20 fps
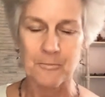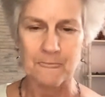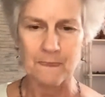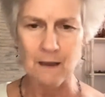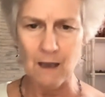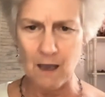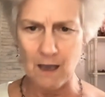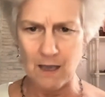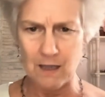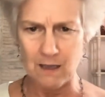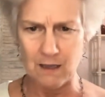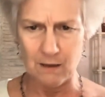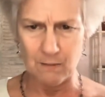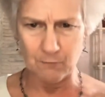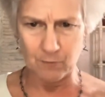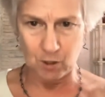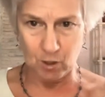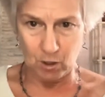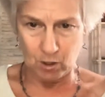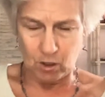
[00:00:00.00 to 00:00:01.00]
"I
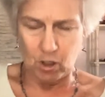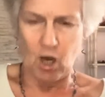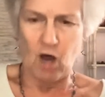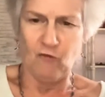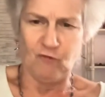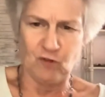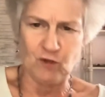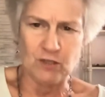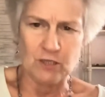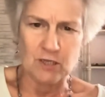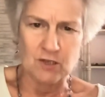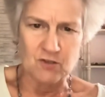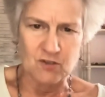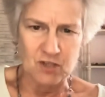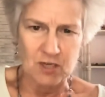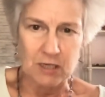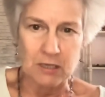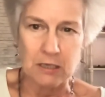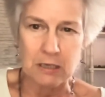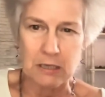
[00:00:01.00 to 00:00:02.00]
am Cacophonous
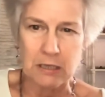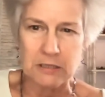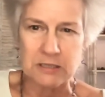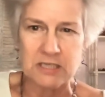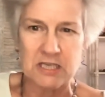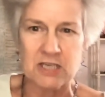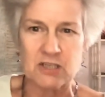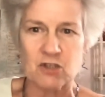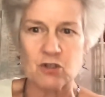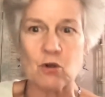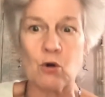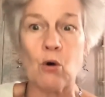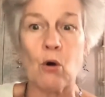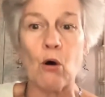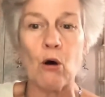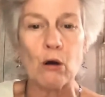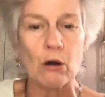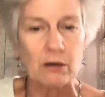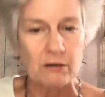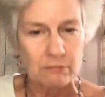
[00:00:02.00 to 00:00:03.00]
a
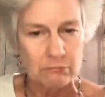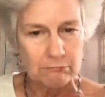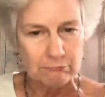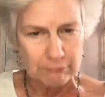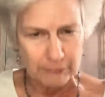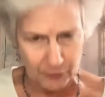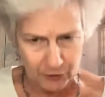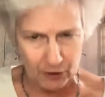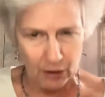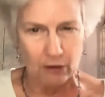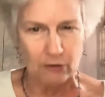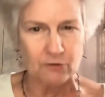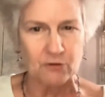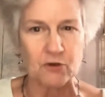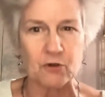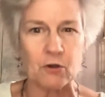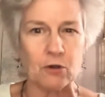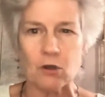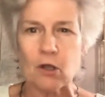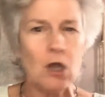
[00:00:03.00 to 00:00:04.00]
Discord,
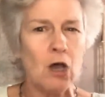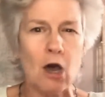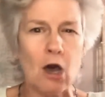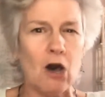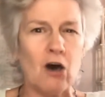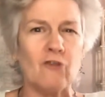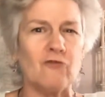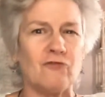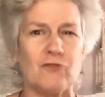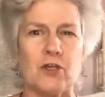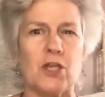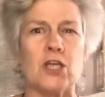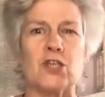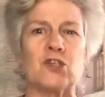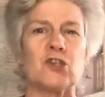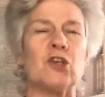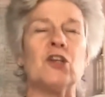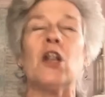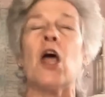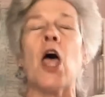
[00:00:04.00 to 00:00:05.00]
Doctor of
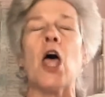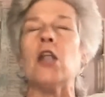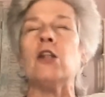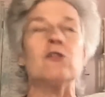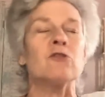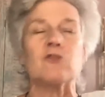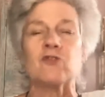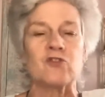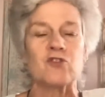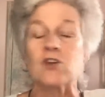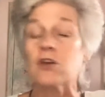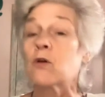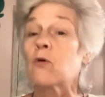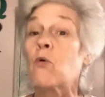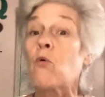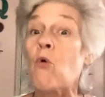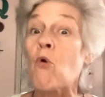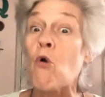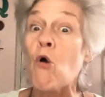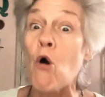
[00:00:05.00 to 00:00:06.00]
Dissonance,"
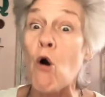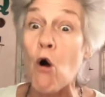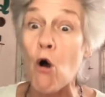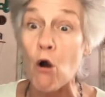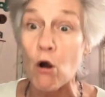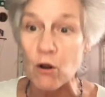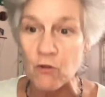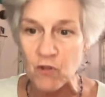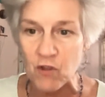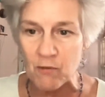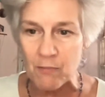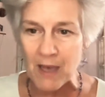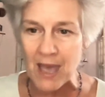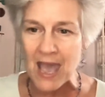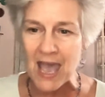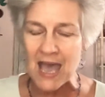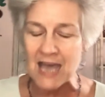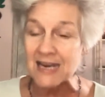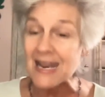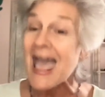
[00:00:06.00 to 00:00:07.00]
roared the
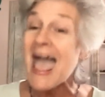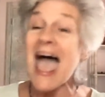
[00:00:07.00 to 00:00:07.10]
man,